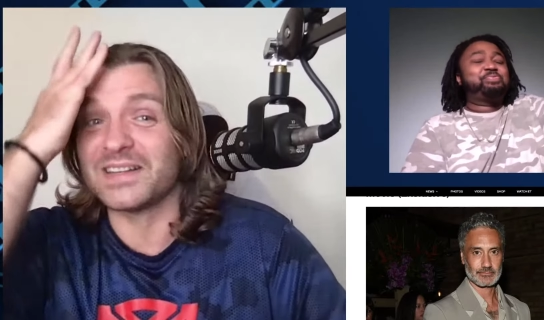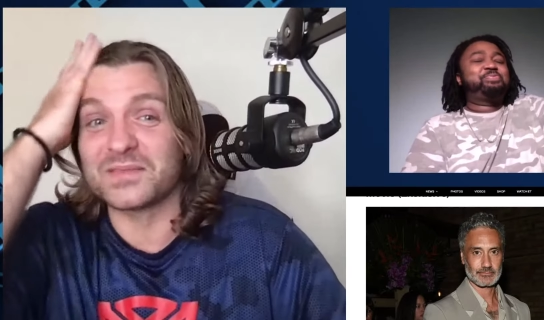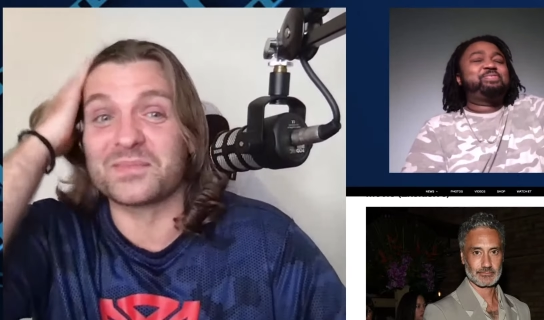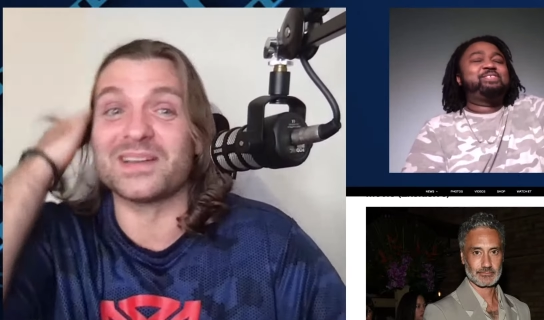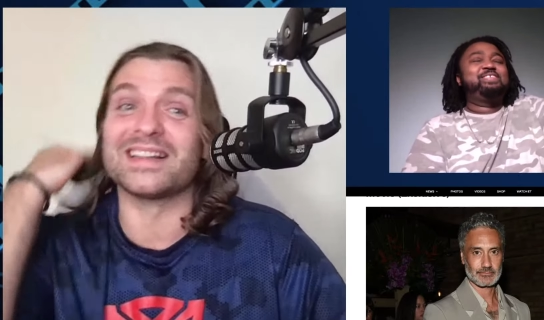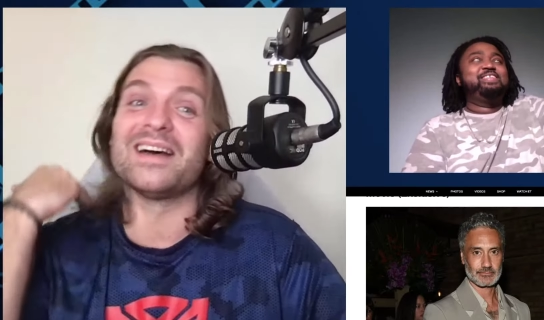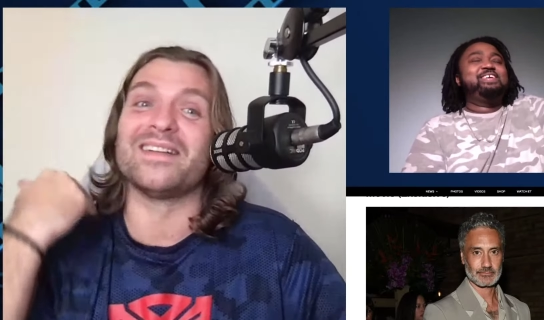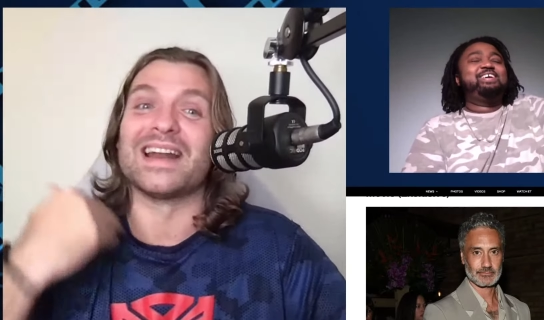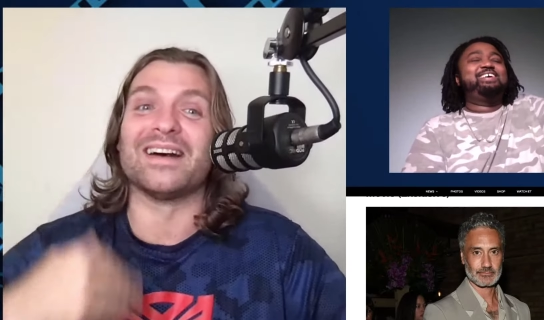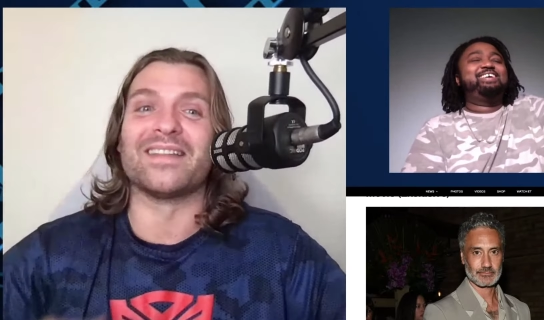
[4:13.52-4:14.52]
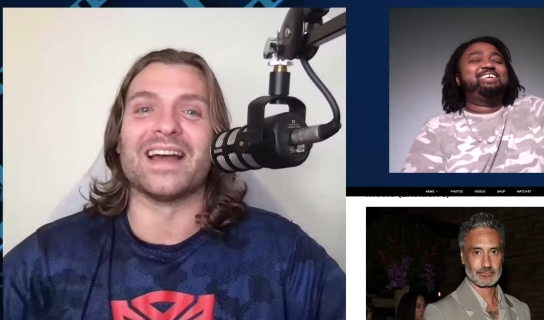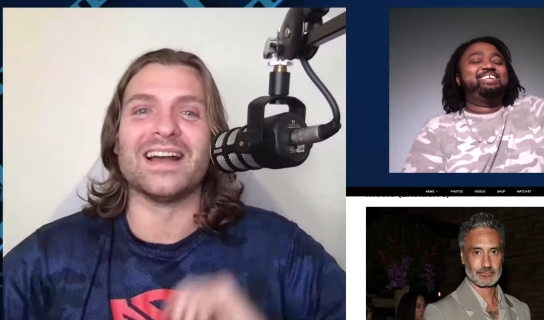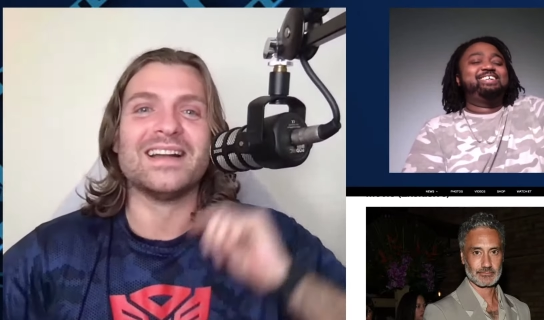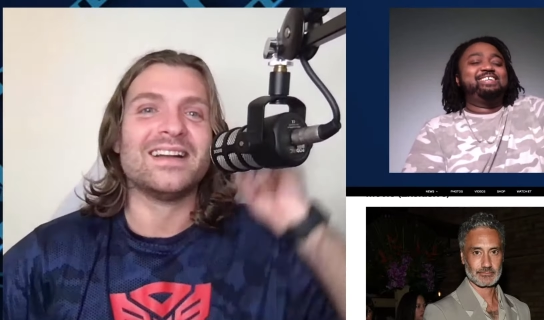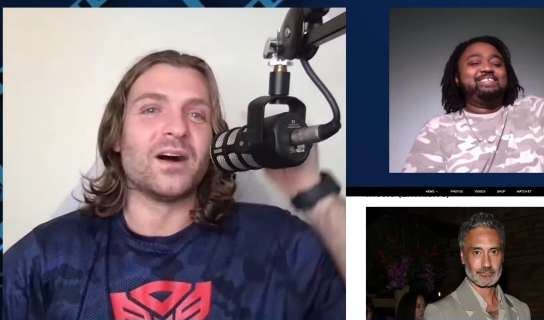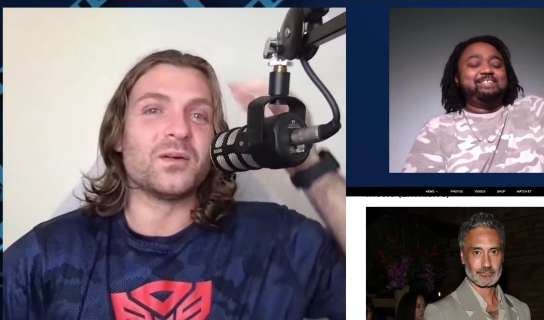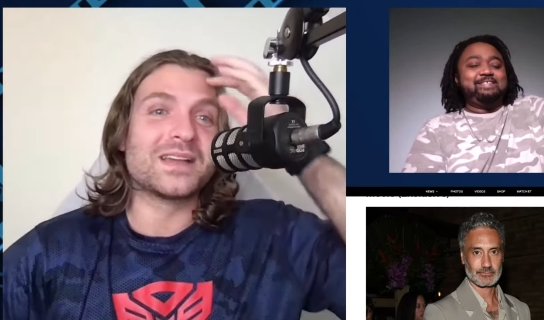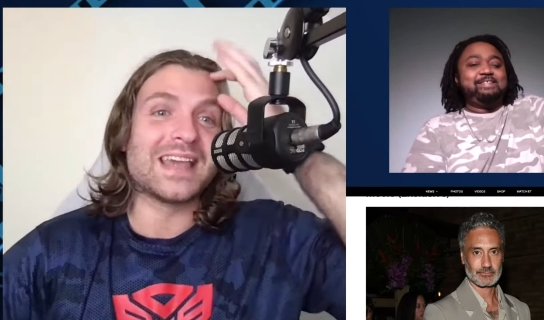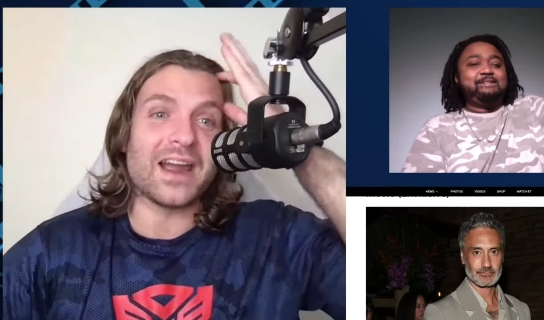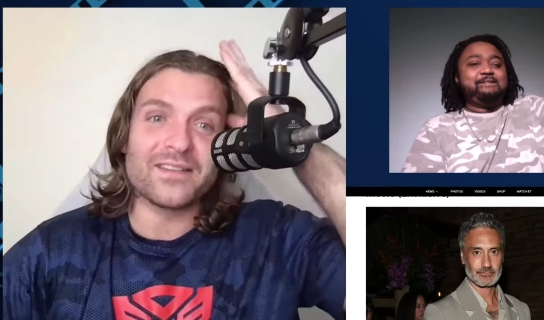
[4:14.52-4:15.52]
Speaker 1: putting that one out there. Old
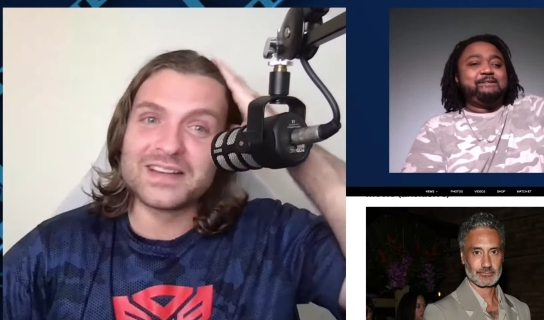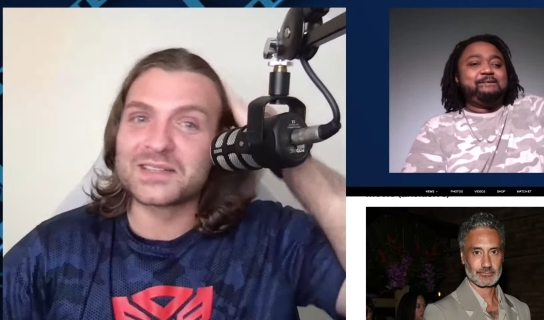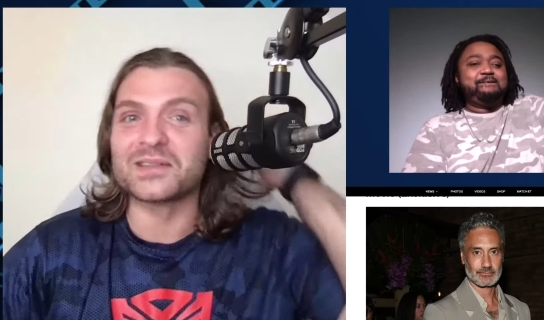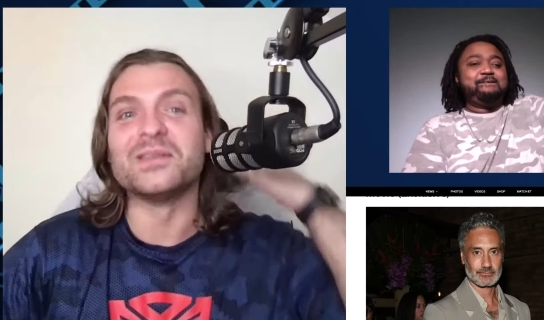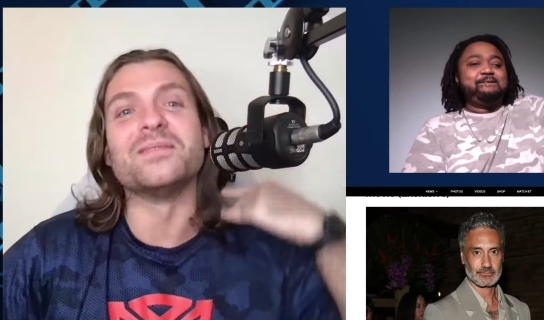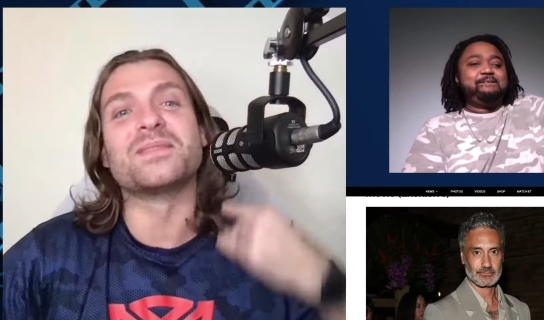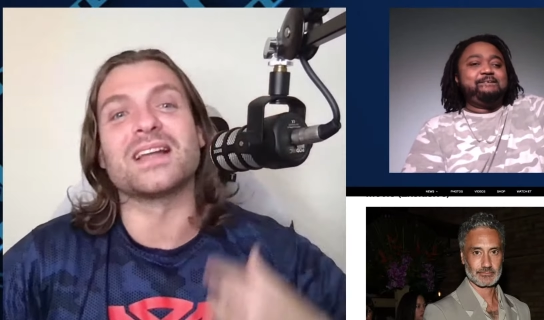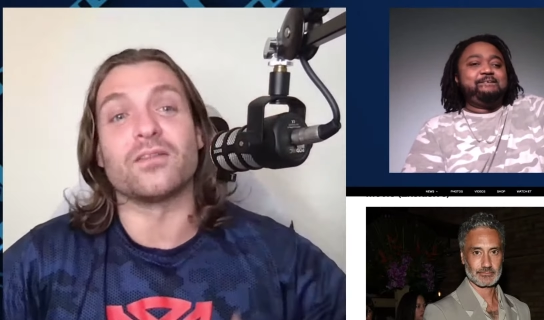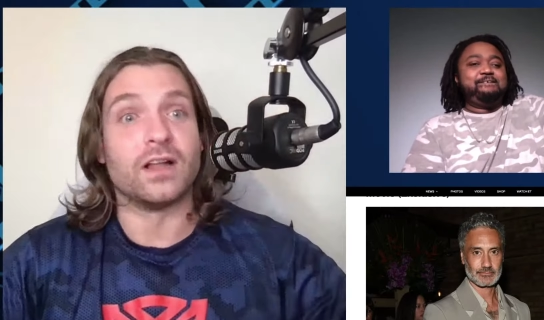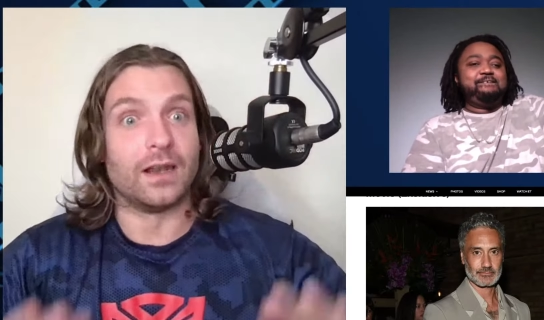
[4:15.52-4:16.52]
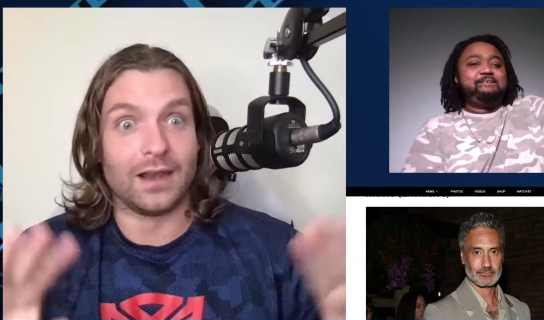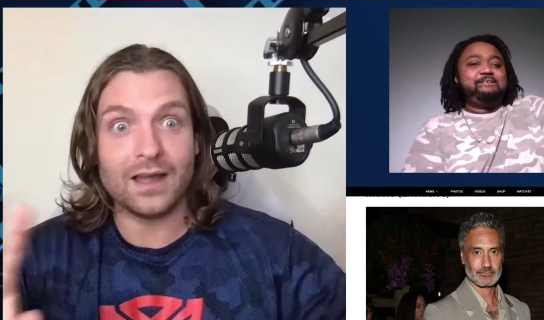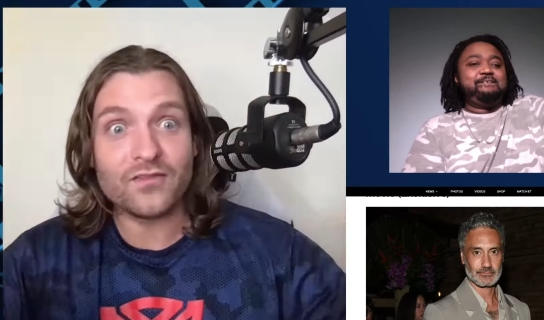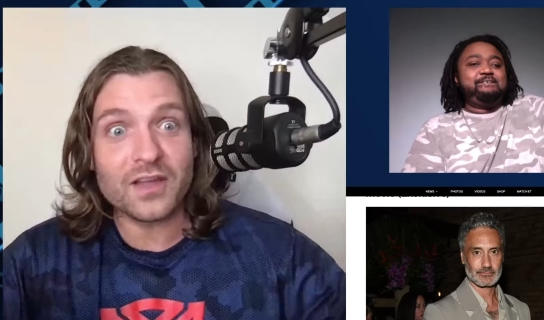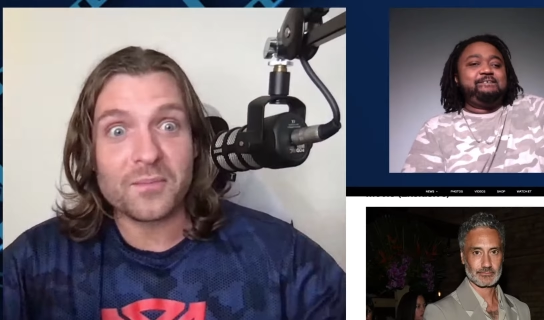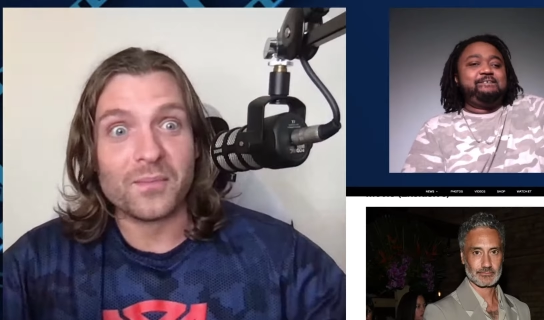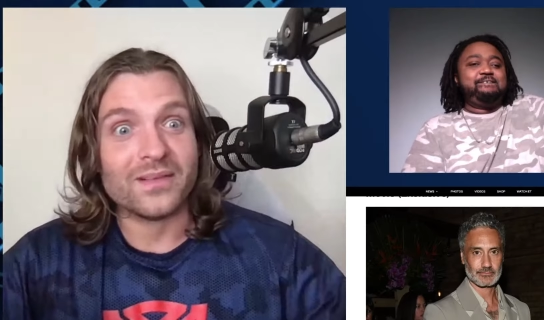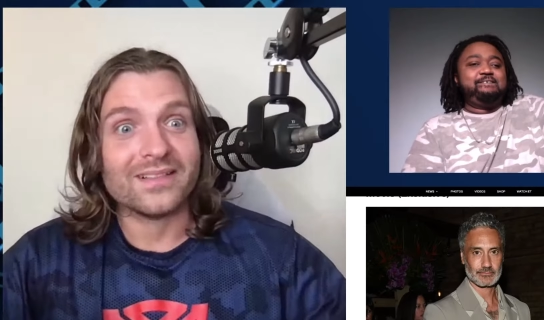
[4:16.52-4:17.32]
Gary Sue himself. Love him.